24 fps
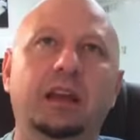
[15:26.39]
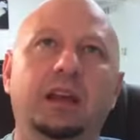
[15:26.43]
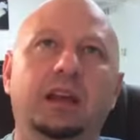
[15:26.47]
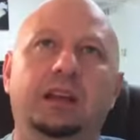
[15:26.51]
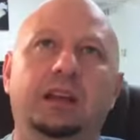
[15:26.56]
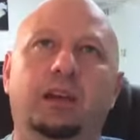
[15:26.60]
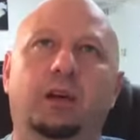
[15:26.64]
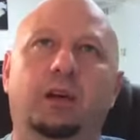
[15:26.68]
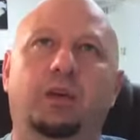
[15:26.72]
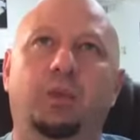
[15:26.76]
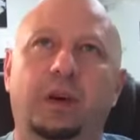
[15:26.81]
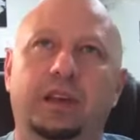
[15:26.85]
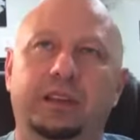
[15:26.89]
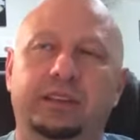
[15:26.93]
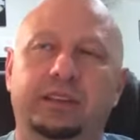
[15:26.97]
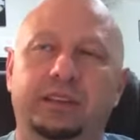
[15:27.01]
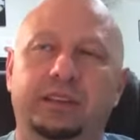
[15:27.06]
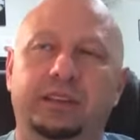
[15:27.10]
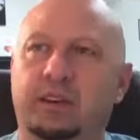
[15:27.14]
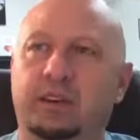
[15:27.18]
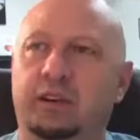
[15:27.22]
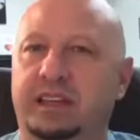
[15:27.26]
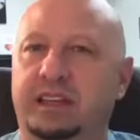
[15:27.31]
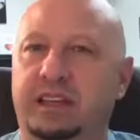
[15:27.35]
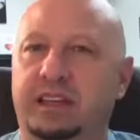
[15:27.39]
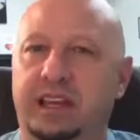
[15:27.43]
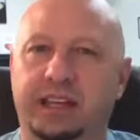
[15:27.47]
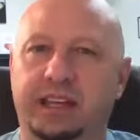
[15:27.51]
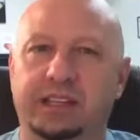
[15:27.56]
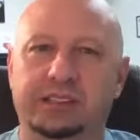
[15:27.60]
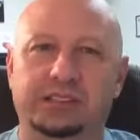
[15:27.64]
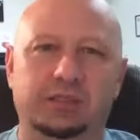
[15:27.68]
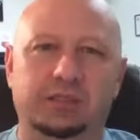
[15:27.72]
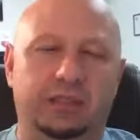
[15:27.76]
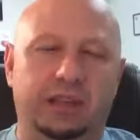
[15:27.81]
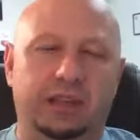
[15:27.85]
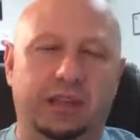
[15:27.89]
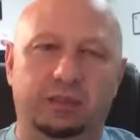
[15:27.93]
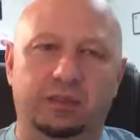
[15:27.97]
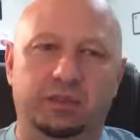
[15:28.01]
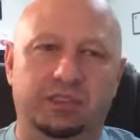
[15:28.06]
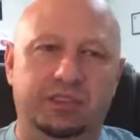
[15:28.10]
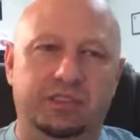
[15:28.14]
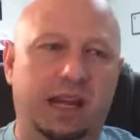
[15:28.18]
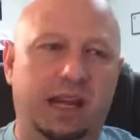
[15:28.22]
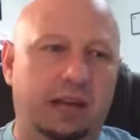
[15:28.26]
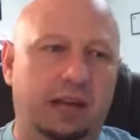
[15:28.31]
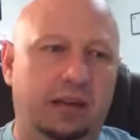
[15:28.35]
you know with you know a cancer that
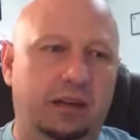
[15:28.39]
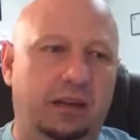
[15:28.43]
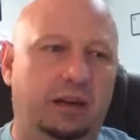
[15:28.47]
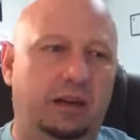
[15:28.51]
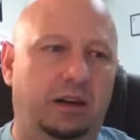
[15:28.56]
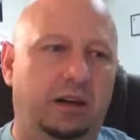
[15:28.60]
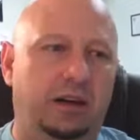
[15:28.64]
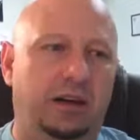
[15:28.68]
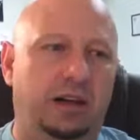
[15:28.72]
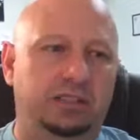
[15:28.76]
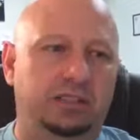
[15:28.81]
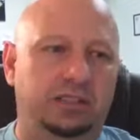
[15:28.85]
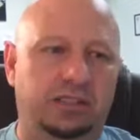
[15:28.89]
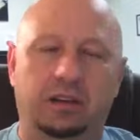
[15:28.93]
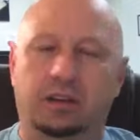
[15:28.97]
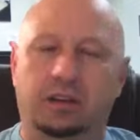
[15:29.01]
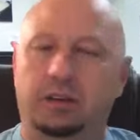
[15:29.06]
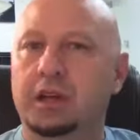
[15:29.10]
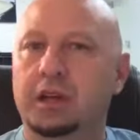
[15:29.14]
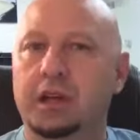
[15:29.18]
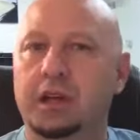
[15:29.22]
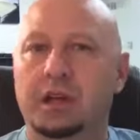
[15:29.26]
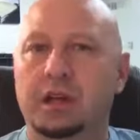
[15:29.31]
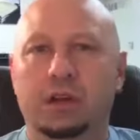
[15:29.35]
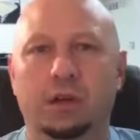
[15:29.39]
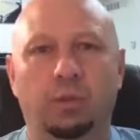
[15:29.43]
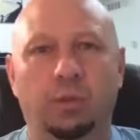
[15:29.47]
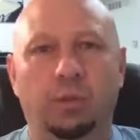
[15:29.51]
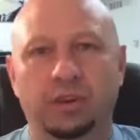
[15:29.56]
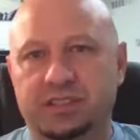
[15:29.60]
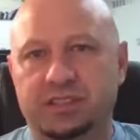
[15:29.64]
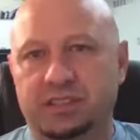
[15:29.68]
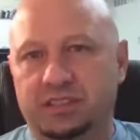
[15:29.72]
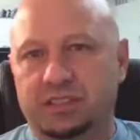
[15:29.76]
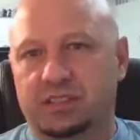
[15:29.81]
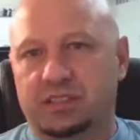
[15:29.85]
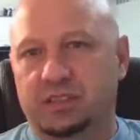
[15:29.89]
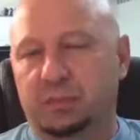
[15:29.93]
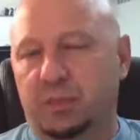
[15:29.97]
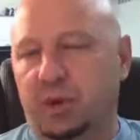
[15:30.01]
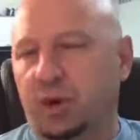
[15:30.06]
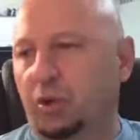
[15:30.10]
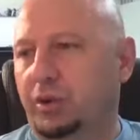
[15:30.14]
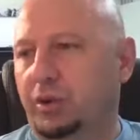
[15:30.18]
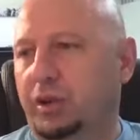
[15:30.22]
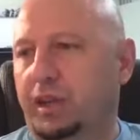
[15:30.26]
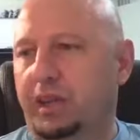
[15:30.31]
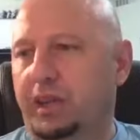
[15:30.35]
was not caused you know wasn't
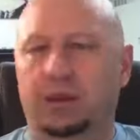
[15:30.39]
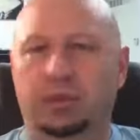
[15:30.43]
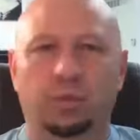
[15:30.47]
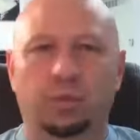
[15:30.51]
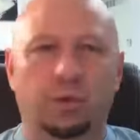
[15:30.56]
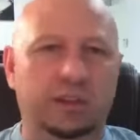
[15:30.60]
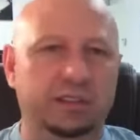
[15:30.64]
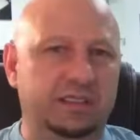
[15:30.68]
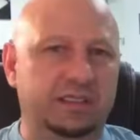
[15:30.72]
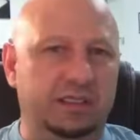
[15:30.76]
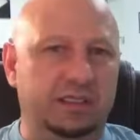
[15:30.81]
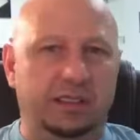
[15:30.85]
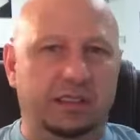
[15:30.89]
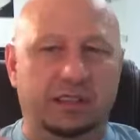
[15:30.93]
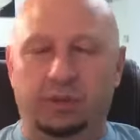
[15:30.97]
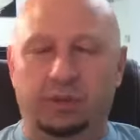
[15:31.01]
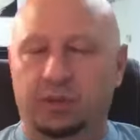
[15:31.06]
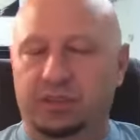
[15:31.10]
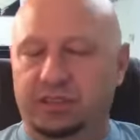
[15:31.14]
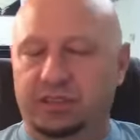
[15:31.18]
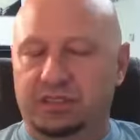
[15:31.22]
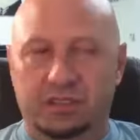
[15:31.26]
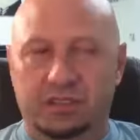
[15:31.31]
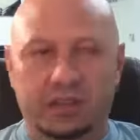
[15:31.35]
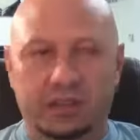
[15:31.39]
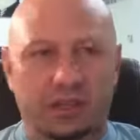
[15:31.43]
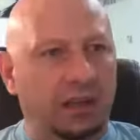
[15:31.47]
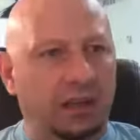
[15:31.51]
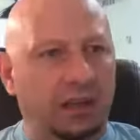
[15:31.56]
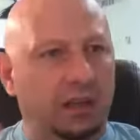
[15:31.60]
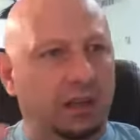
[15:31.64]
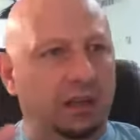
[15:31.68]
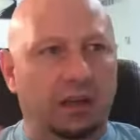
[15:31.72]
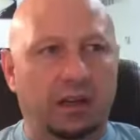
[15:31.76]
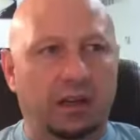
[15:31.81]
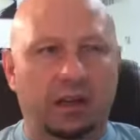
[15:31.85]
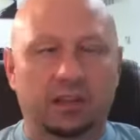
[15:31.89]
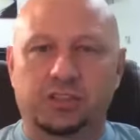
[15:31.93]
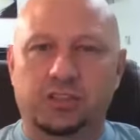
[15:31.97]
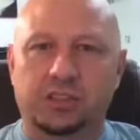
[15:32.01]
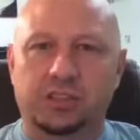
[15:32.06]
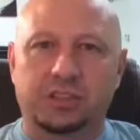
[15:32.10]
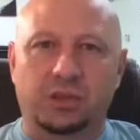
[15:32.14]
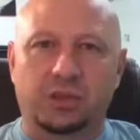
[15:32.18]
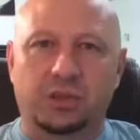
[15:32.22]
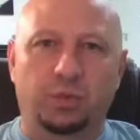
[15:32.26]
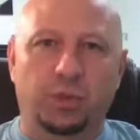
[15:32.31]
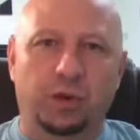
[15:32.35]
smoking wasn't it was you know
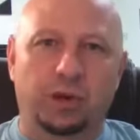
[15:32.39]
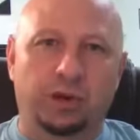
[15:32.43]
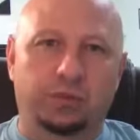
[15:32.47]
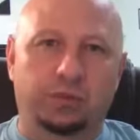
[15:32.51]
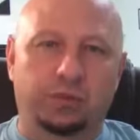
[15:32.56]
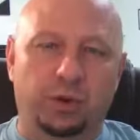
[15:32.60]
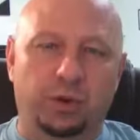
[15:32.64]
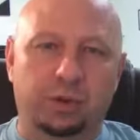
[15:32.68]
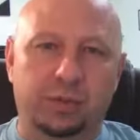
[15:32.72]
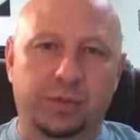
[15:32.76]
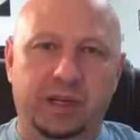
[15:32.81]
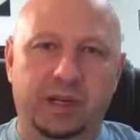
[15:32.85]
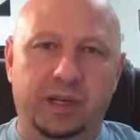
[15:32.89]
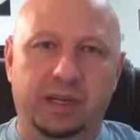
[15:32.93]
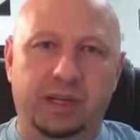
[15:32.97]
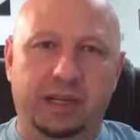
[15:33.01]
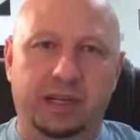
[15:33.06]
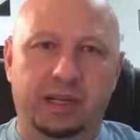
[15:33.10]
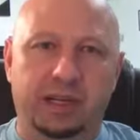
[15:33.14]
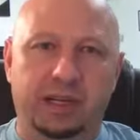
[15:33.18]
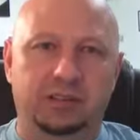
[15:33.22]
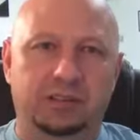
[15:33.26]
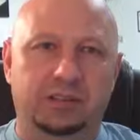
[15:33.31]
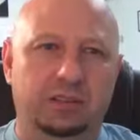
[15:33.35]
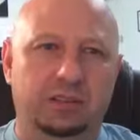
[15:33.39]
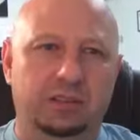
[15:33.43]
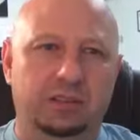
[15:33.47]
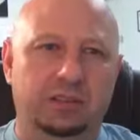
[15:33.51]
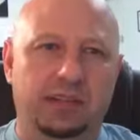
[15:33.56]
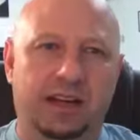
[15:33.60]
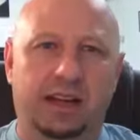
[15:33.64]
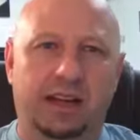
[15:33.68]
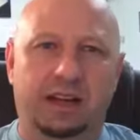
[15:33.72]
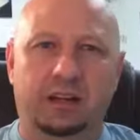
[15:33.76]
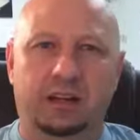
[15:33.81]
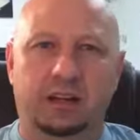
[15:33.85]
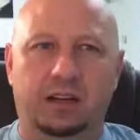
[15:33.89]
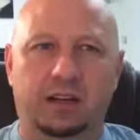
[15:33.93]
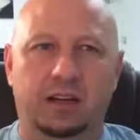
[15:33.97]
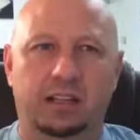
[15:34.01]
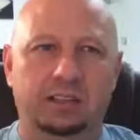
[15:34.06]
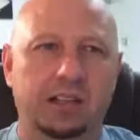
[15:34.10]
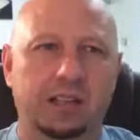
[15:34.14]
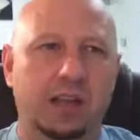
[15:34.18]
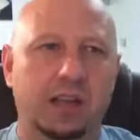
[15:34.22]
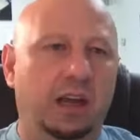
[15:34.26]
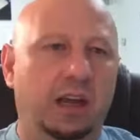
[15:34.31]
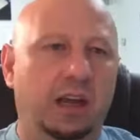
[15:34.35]
just a rare form of cancer it's not
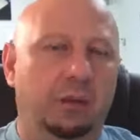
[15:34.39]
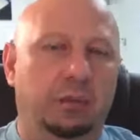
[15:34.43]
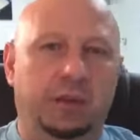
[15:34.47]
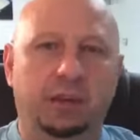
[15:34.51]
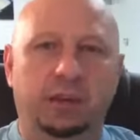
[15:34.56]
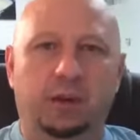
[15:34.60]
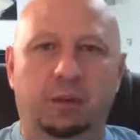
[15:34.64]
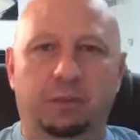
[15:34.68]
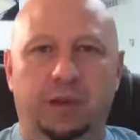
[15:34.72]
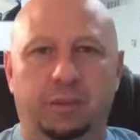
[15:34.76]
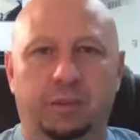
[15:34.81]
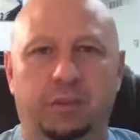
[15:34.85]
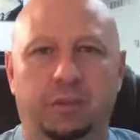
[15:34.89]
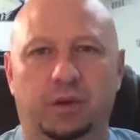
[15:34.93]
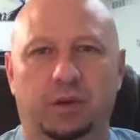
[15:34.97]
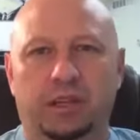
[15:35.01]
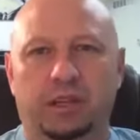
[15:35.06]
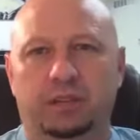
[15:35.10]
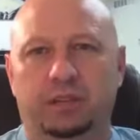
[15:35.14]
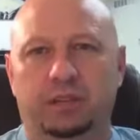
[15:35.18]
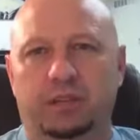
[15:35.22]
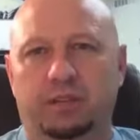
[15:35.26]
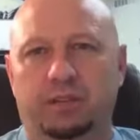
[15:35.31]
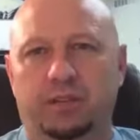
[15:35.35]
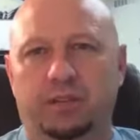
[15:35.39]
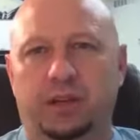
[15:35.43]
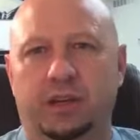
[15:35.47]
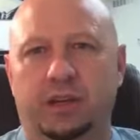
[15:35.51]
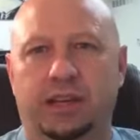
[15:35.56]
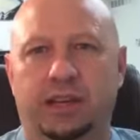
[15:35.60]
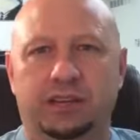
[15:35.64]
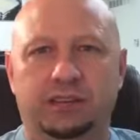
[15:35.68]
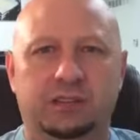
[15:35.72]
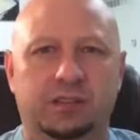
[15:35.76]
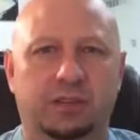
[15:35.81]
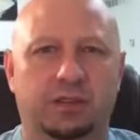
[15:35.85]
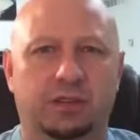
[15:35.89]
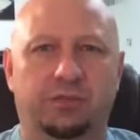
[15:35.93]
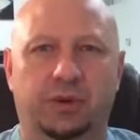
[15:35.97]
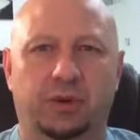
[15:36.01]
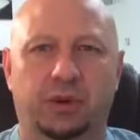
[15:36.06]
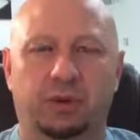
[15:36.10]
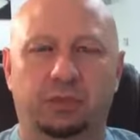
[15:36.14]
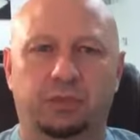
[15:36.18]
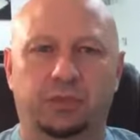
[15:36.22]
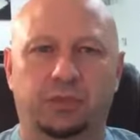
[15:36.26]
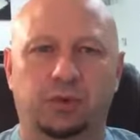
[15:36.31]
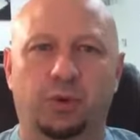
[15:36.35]
caused you know people get liver cancer
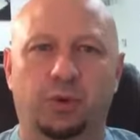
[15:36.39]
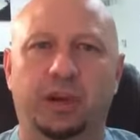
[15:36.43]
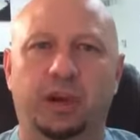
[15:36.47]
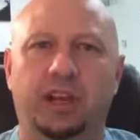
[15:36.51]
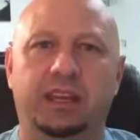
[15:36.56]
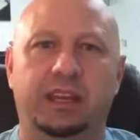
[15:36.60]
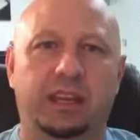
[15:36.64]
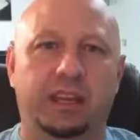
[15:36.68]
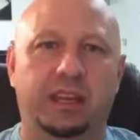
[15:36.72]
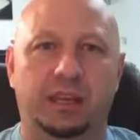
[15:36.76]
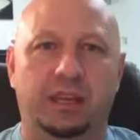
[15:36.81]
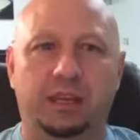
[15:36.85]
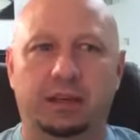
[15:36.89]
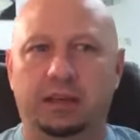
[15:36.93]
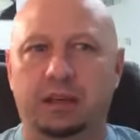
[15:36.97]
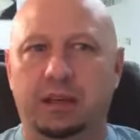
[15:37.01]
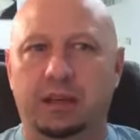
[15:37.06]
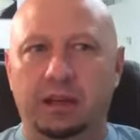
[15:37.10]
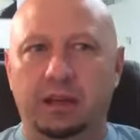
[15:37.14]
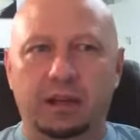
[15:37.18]
from drinking